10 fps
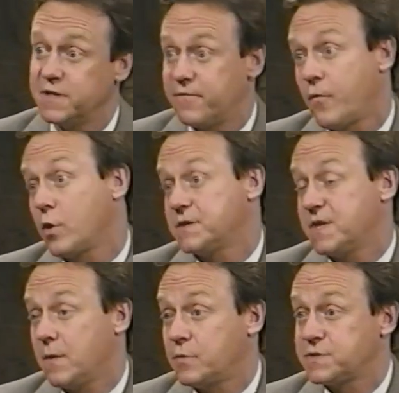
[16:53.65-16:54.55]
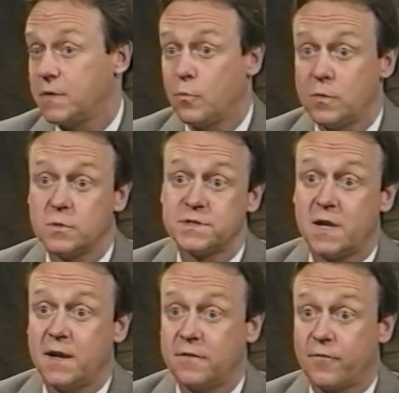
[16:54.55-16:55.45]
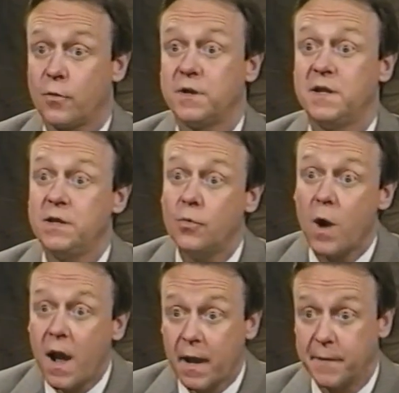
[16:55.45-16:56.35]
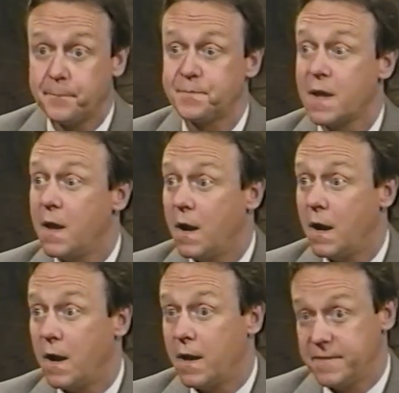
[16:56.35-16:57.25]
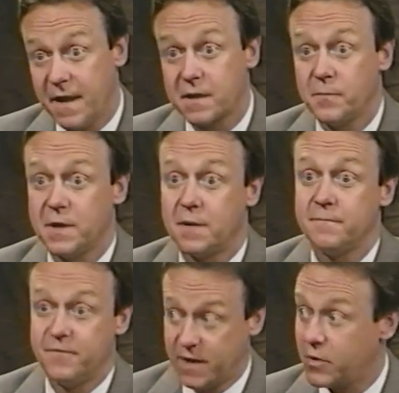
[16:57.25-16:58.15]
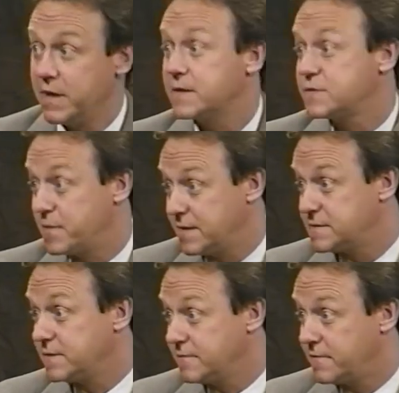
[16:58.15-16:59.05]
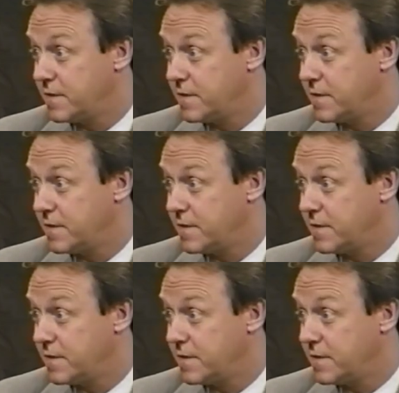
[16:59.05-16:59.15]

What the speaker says: If, for example, someone was cited for a DUI, that can become very expensive